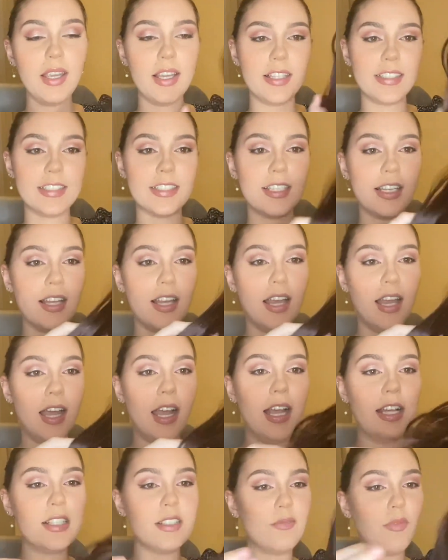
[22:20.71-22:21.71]

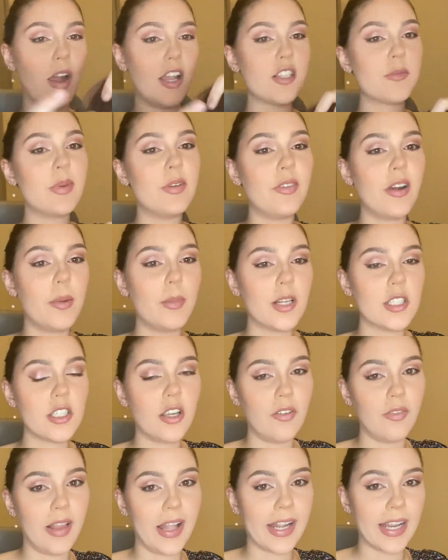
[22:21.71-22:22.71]
It reminds me very much
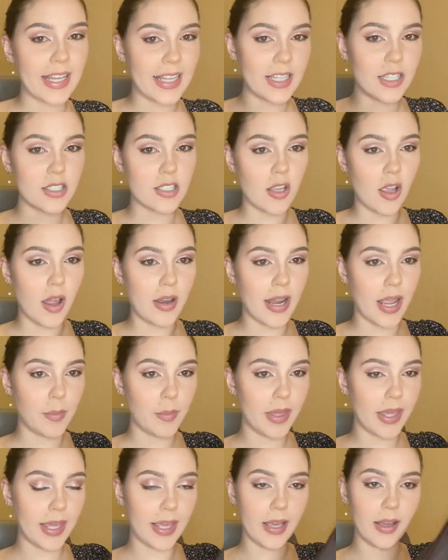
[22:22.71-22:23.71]
of like an insert name
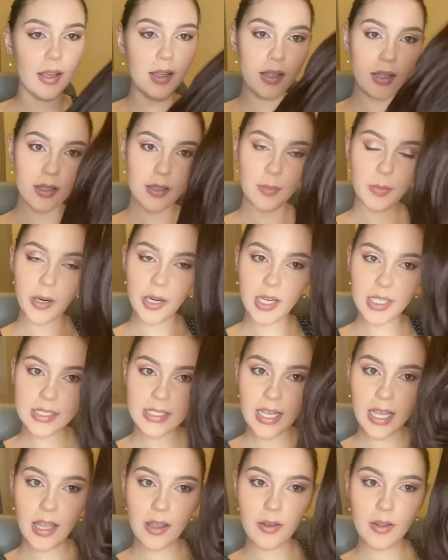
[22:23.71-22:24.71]
here
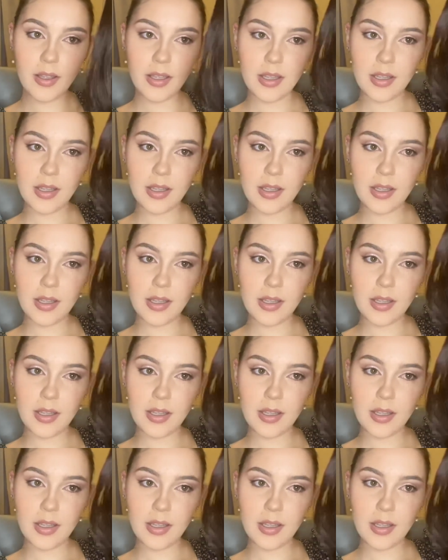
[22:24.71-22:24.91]
ponytail,